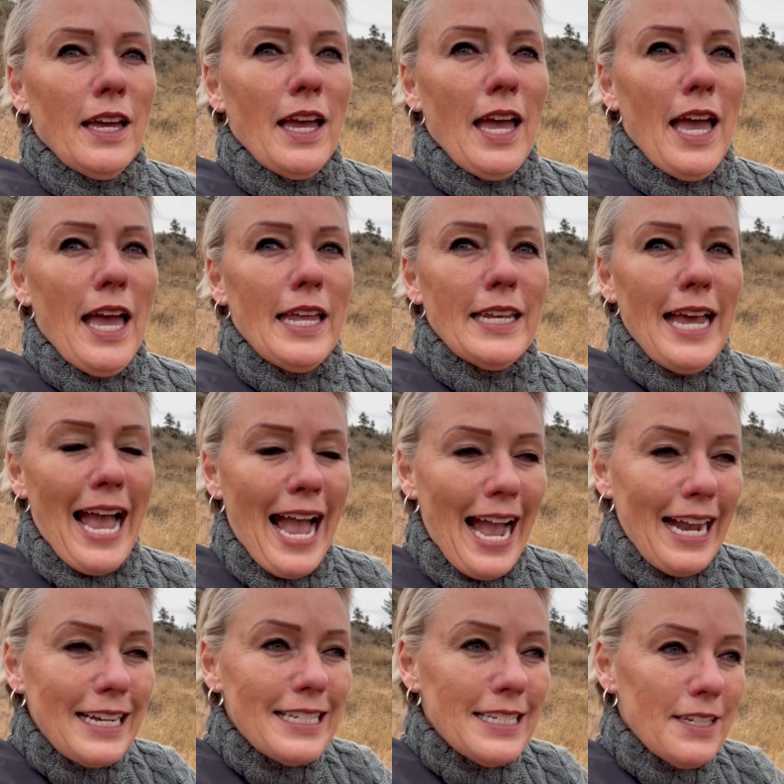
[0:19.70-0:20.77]
and
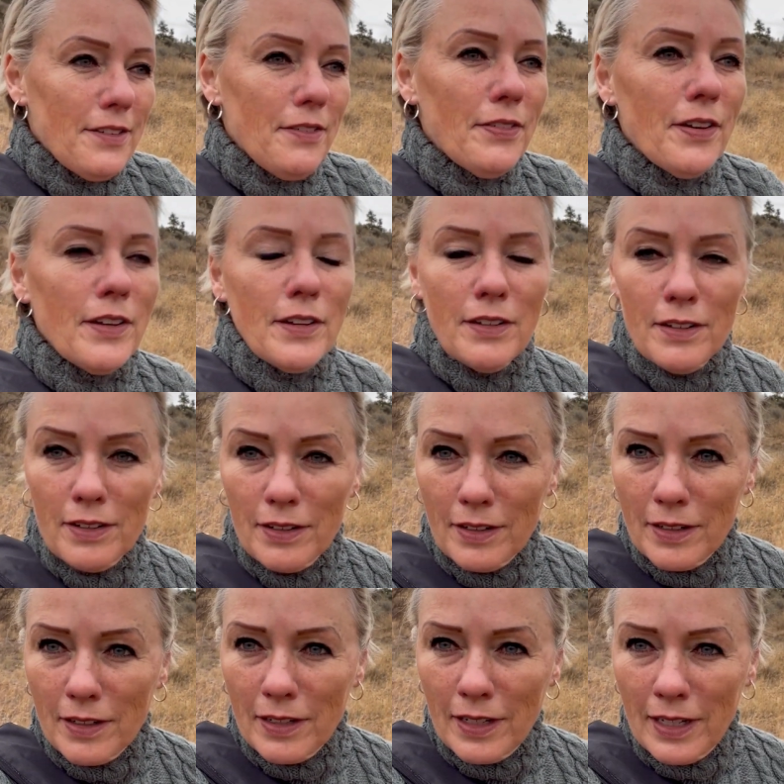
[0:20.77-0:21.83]
active
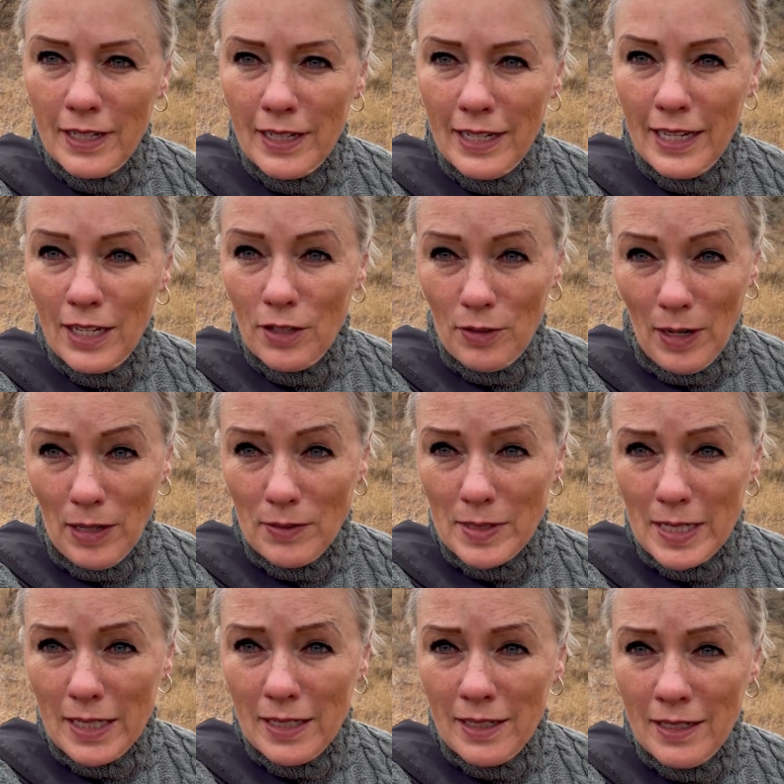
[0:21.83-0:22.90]
in
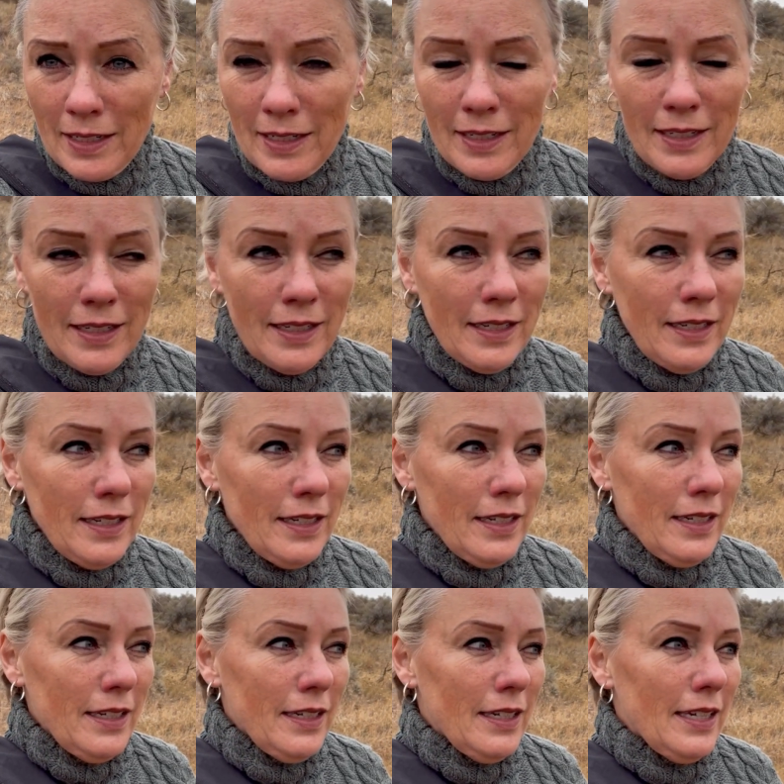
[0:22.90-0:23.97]
grounding,
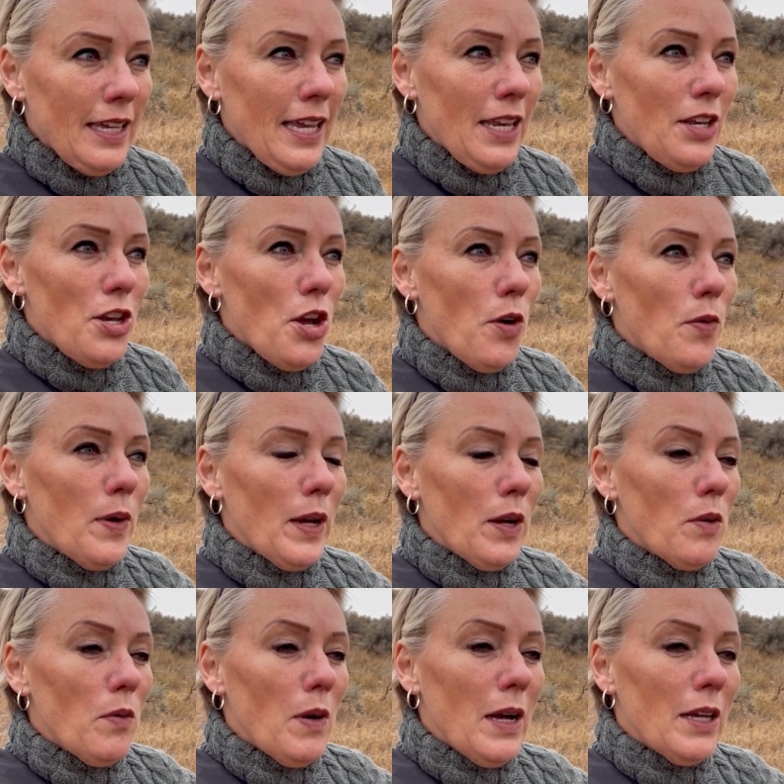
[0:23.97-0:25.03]
in knowing
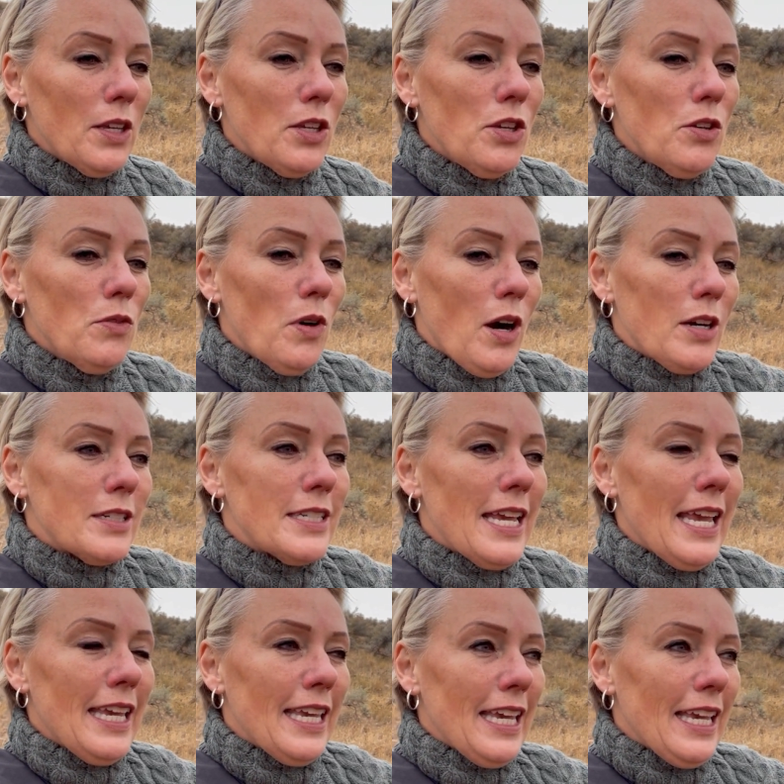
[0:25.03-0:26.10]
what you are
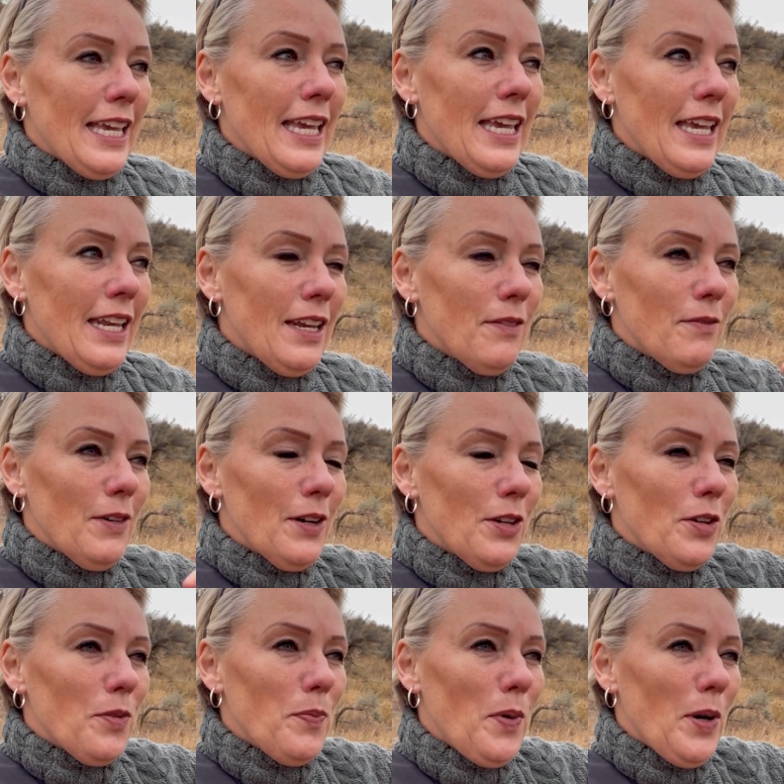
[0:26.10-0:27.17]
taking in and what
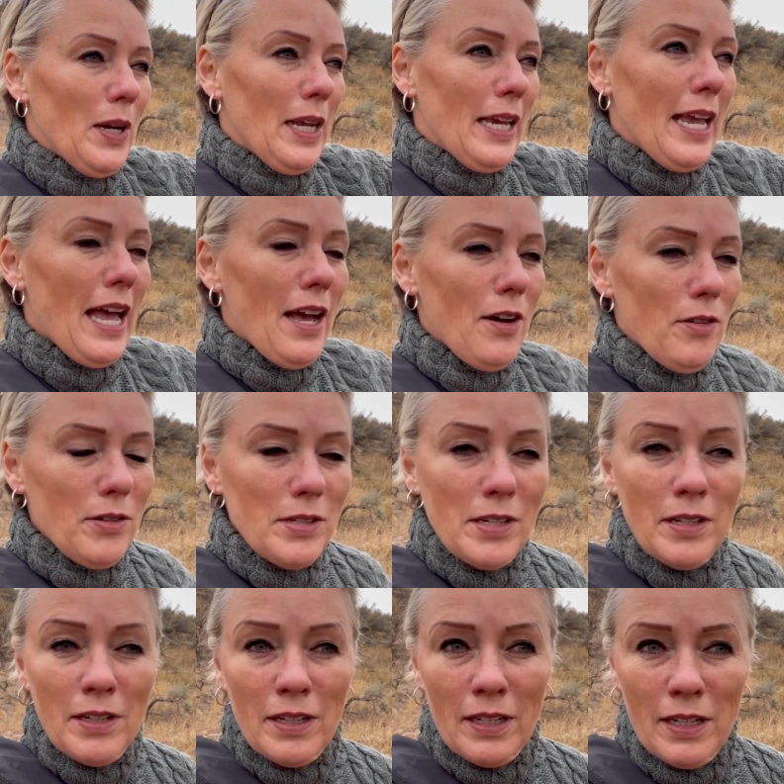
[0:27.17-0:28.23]
you're putting out,
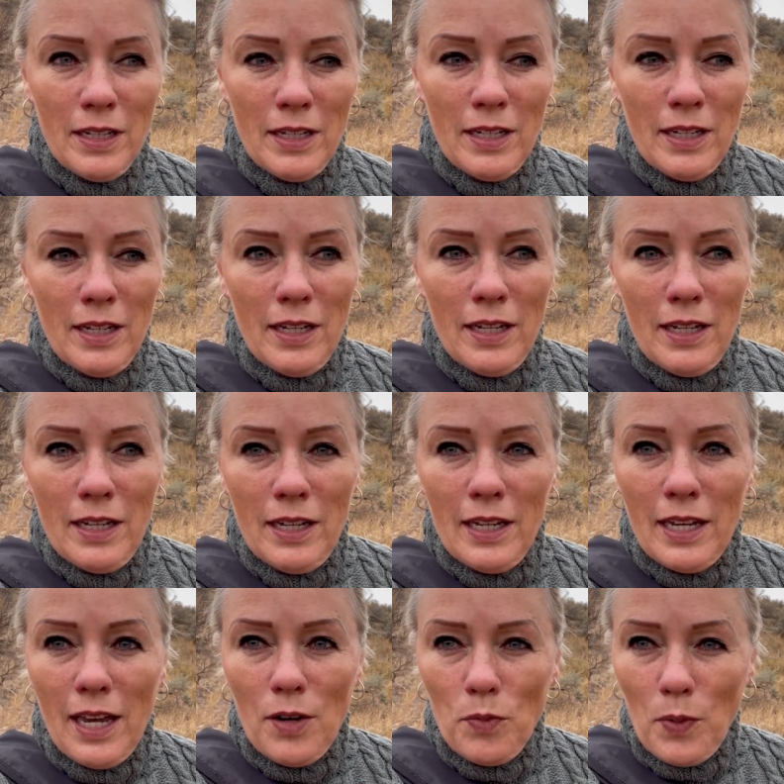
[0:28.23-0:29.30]

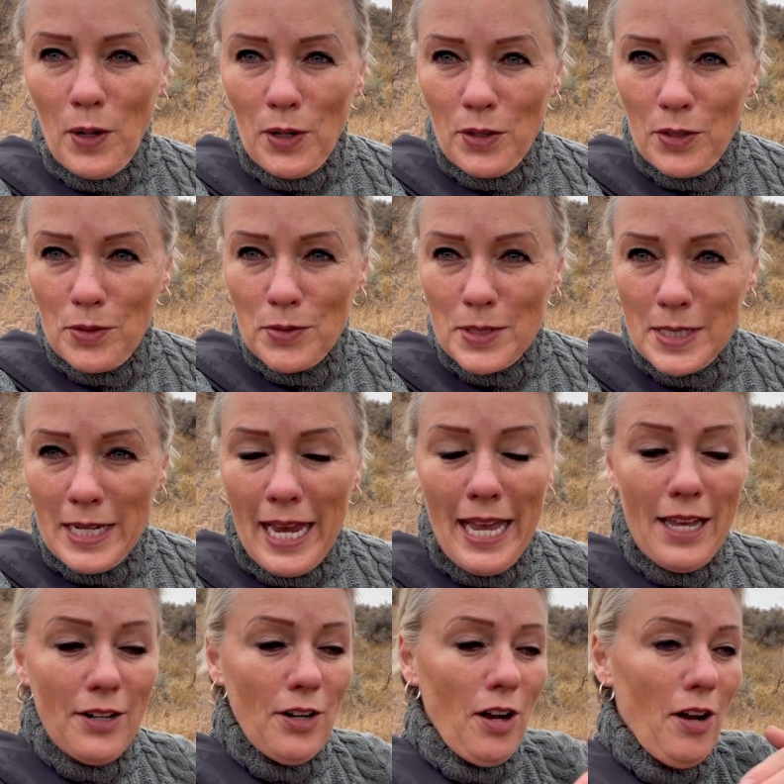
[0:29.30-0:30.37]
and where you
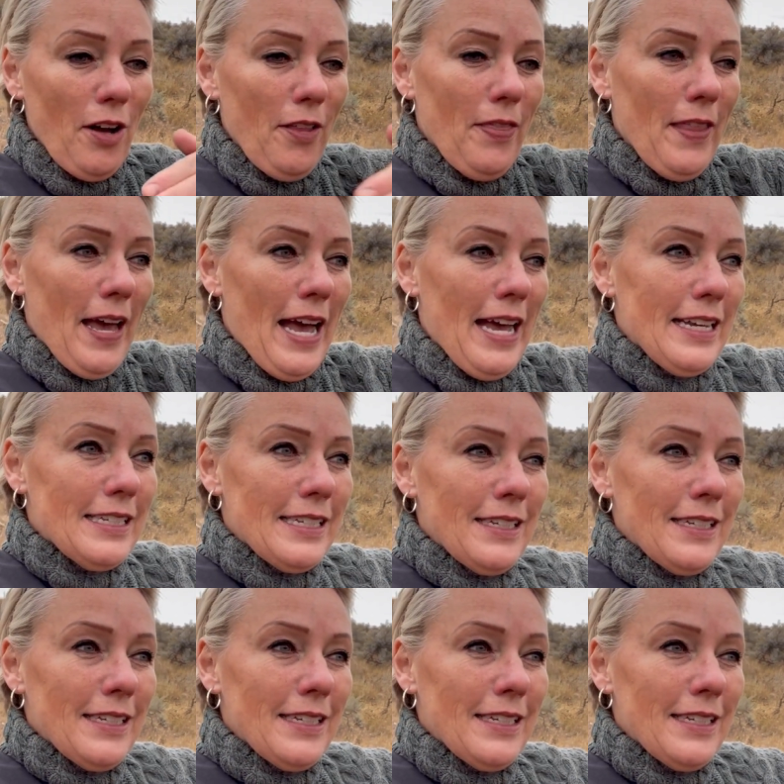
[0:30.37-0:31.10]
stand on that